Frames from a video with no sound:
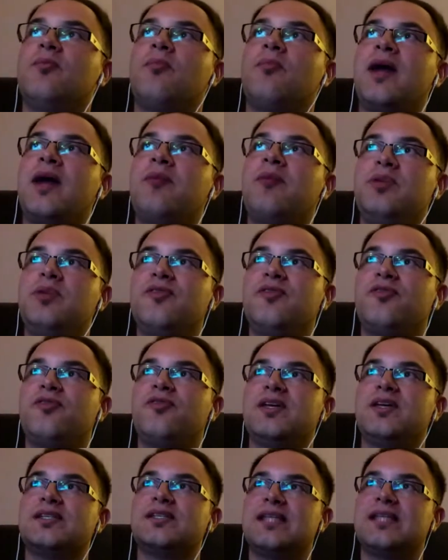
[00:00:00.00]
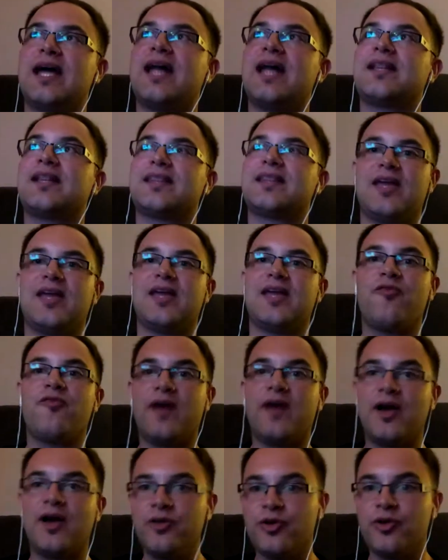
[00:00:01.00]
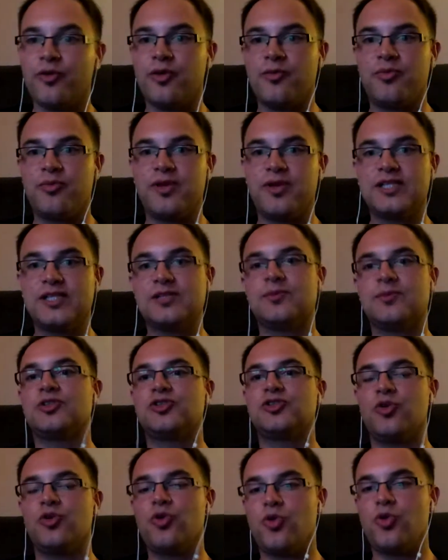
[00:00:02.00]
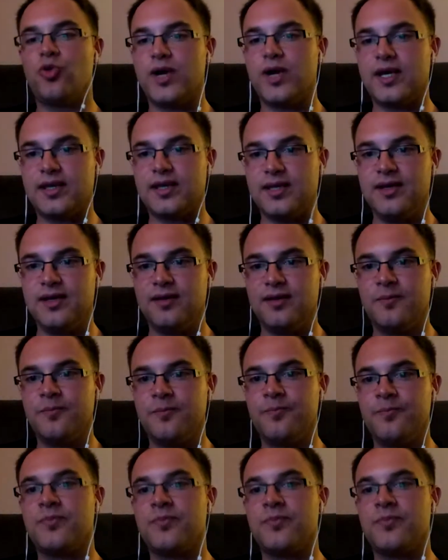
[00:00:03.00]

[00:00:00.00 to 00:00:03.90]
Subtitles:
My beef is that they found a replacement so quickly,